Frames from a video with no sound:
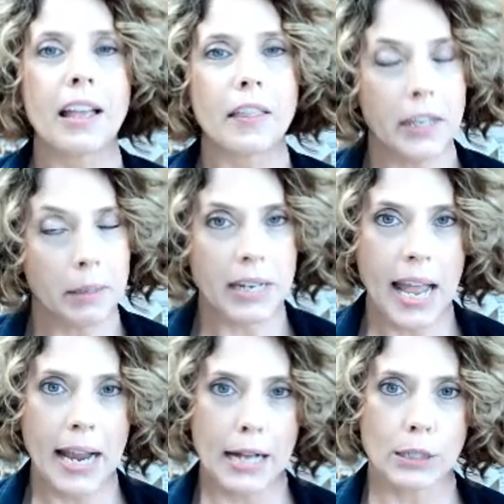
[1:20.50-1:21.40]
The MDA
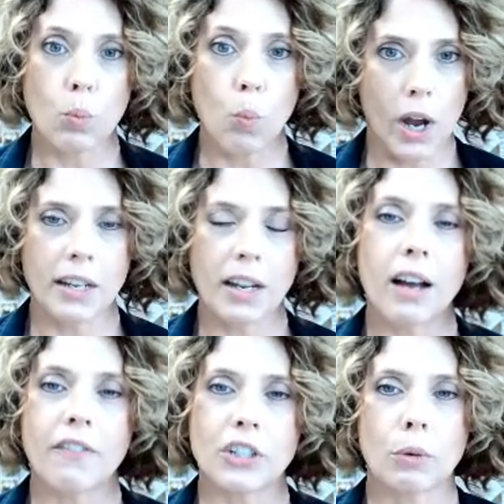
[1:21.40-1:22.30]
has one
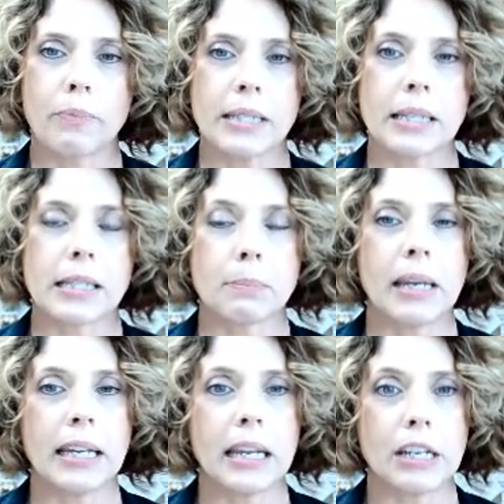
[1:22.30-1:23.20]
official business meeting
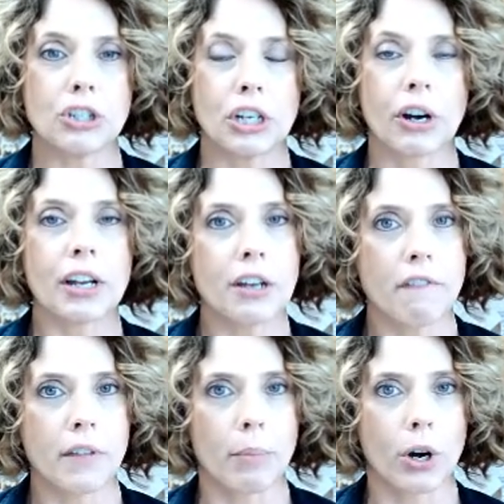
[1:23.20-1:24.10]
each year in
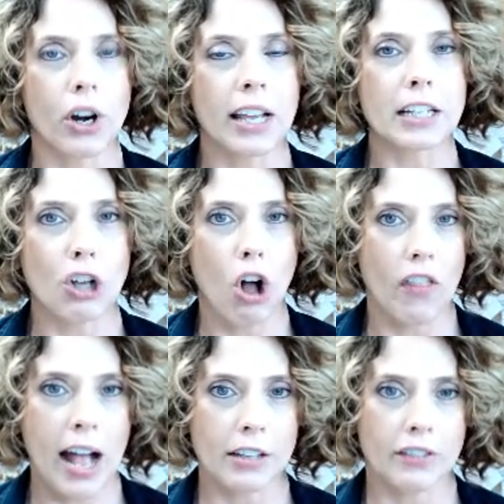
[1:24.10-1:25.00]
November, and it's called the
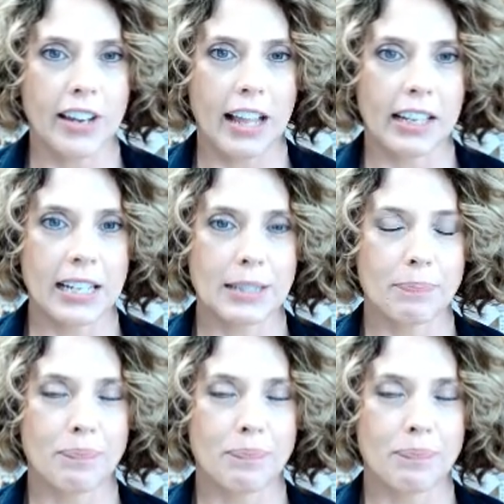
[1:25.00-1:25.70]
House of Delegates.